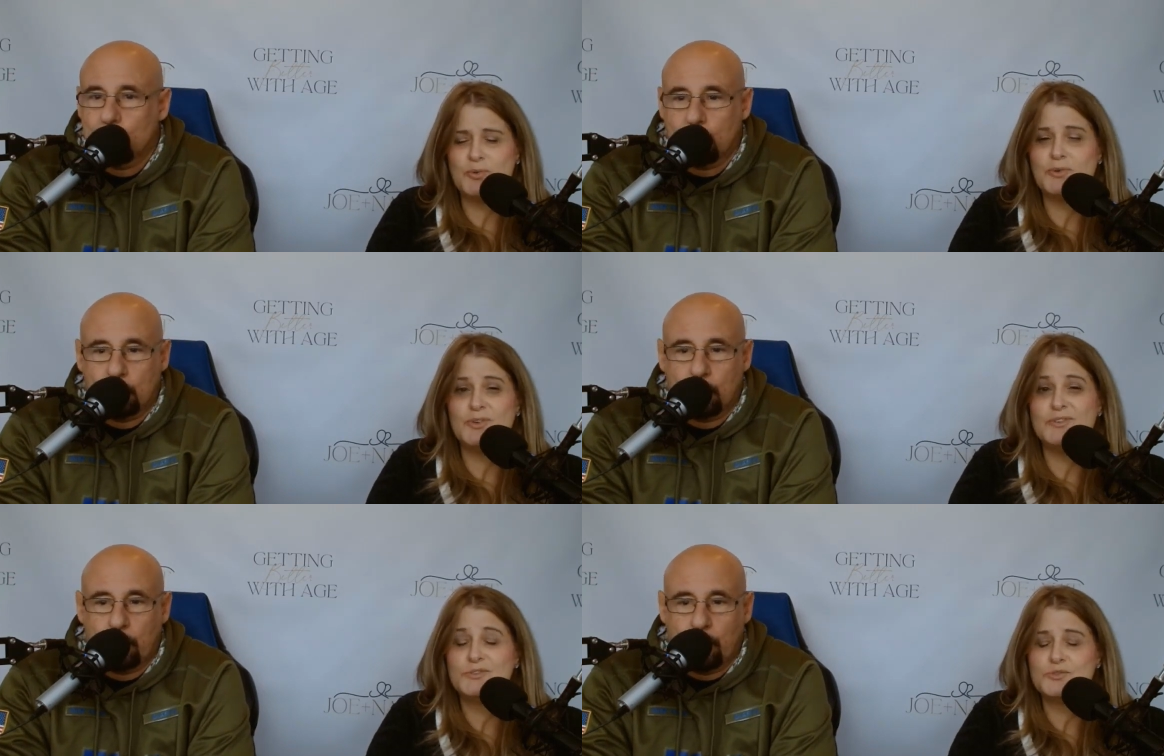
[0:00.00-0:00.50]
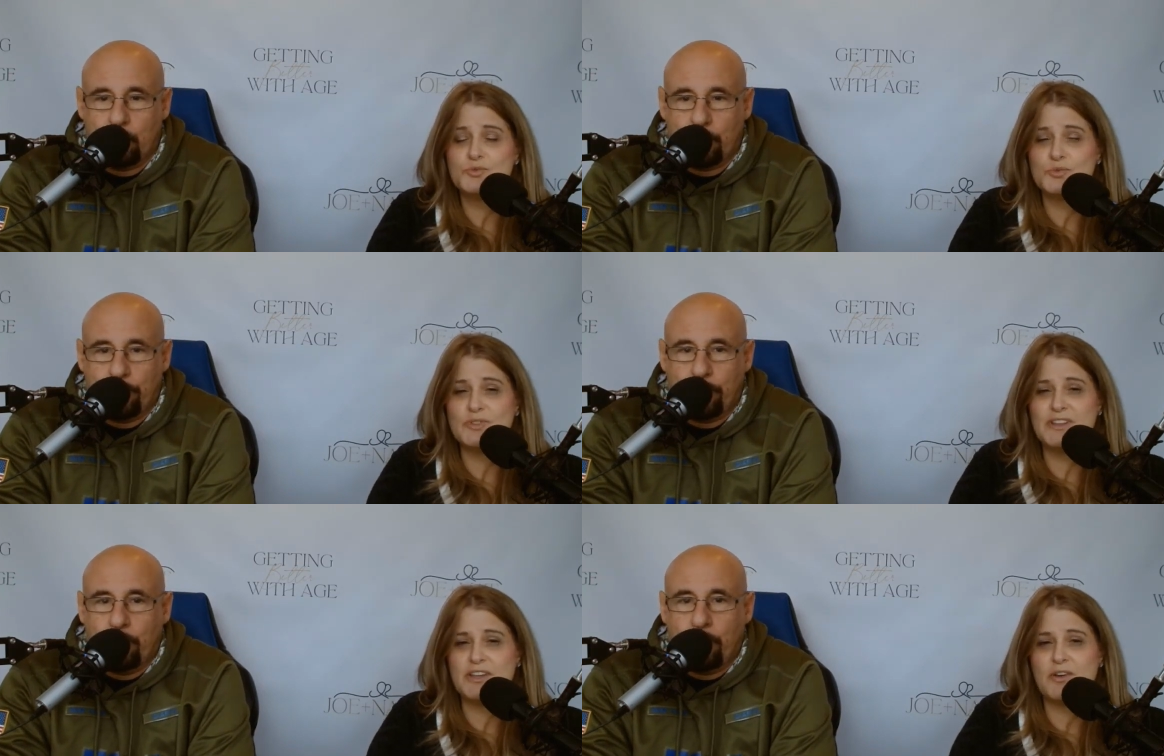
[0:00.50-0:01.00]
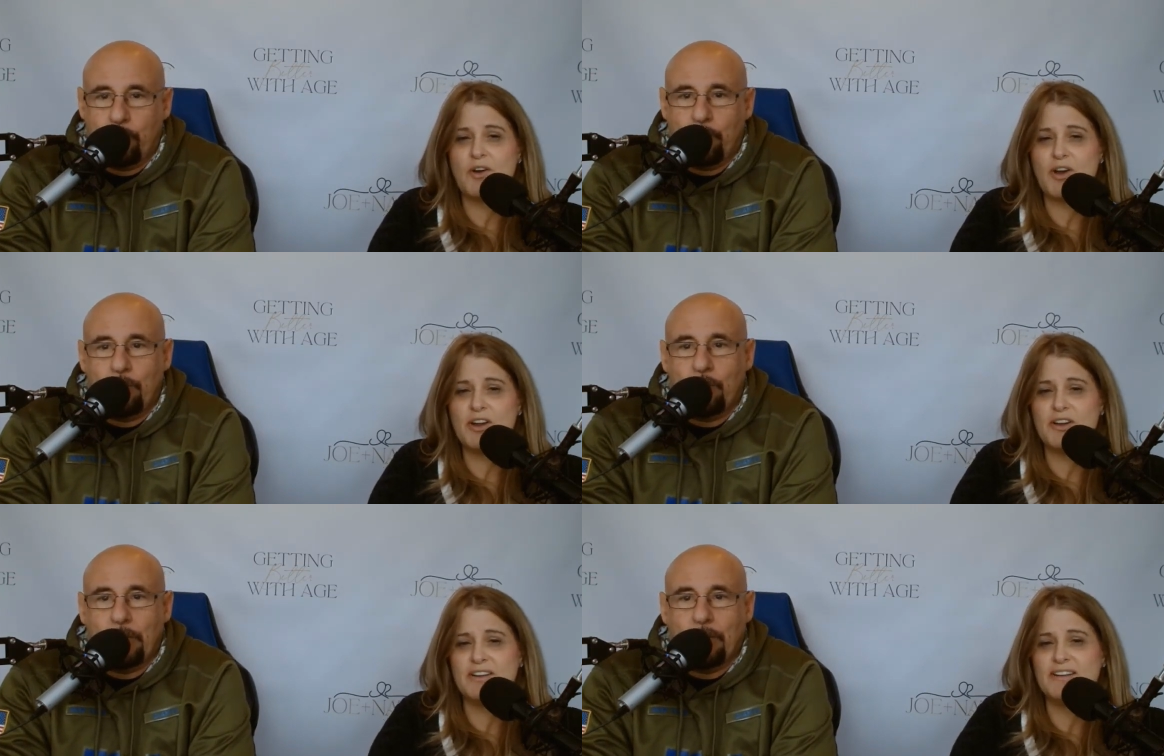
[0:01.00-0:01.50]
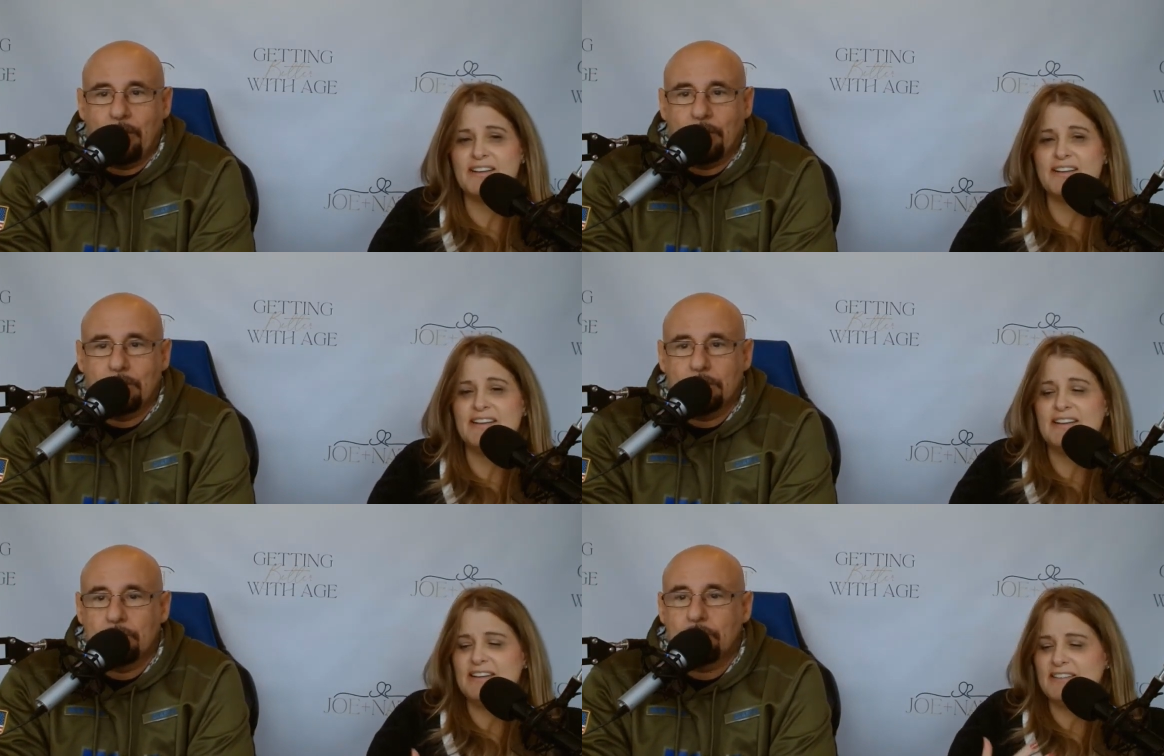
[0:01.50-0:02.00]
Speaker 1: who you truly are.
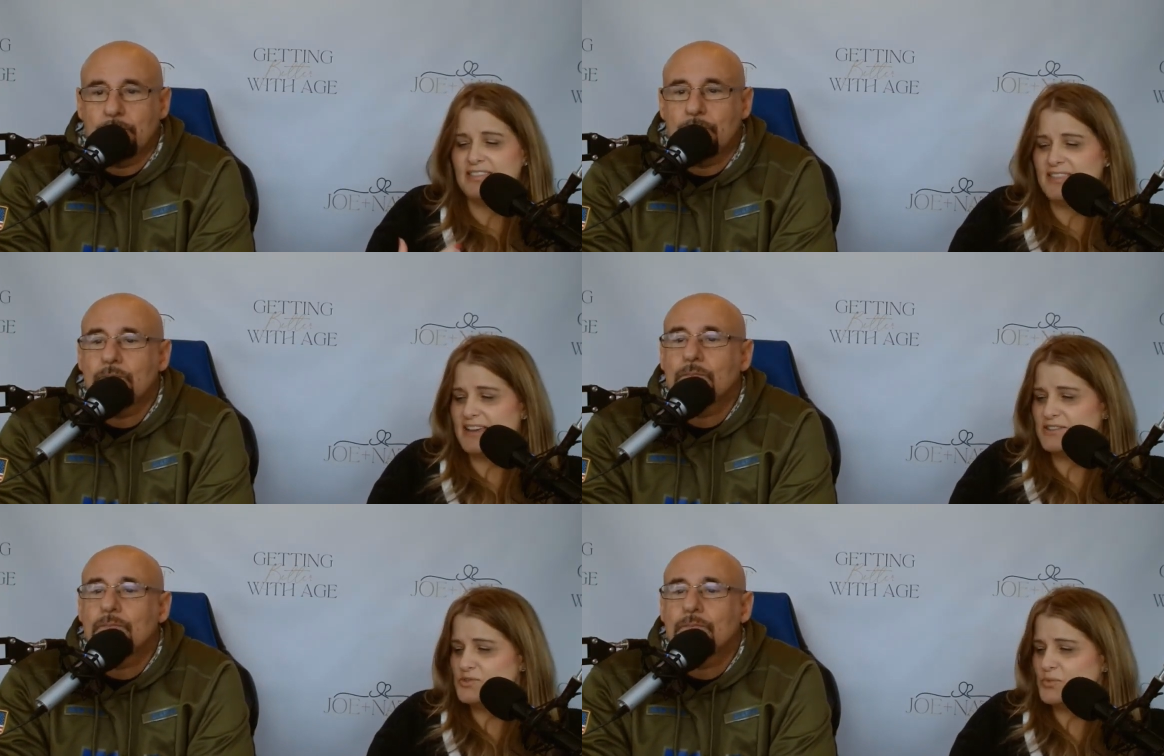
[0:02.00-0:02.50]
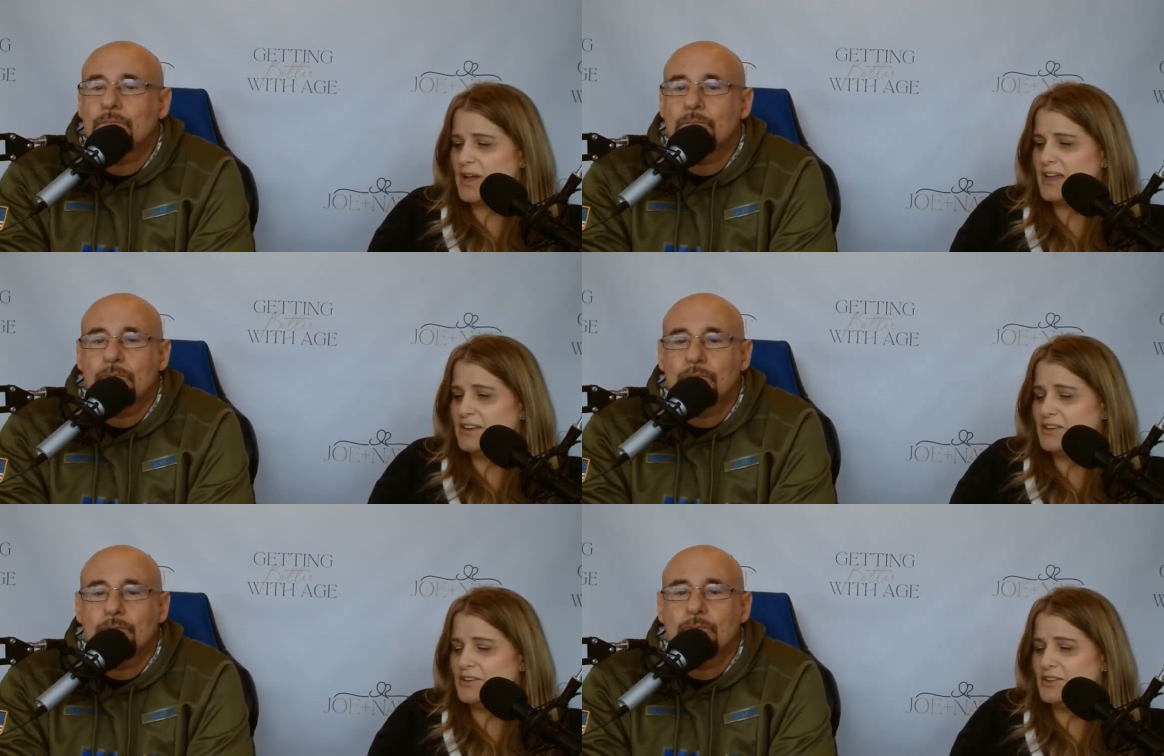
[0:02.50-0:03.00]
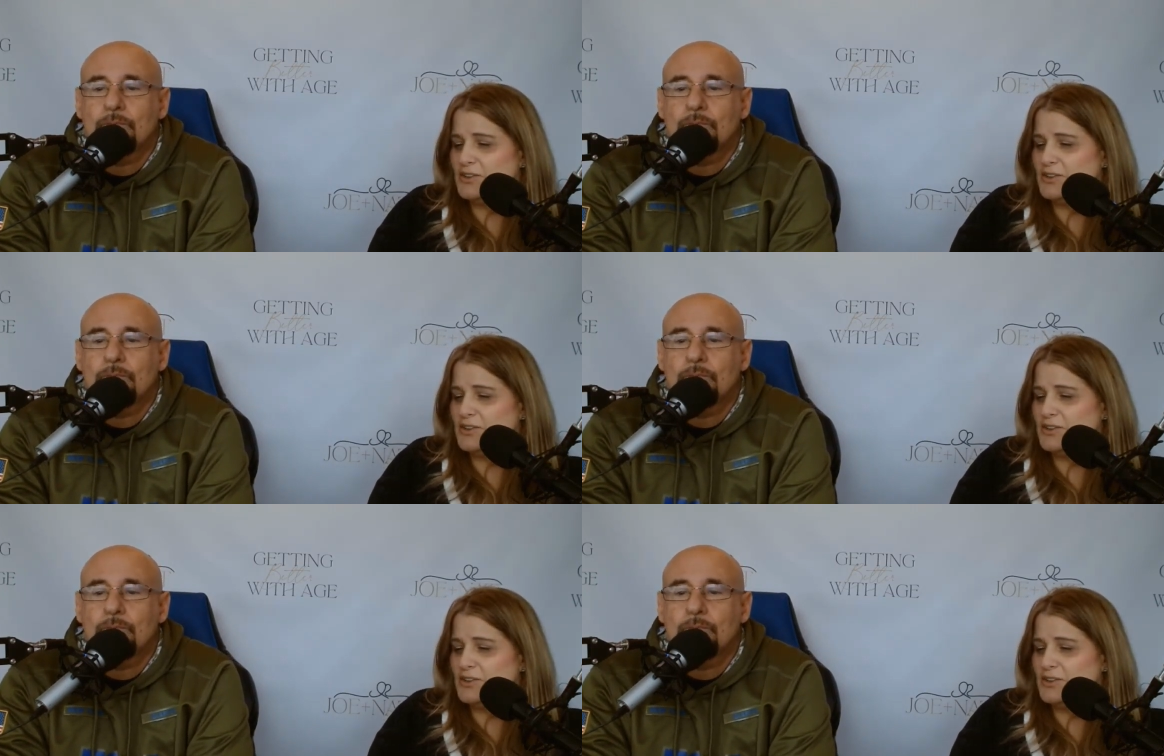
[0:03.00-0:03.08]
That's when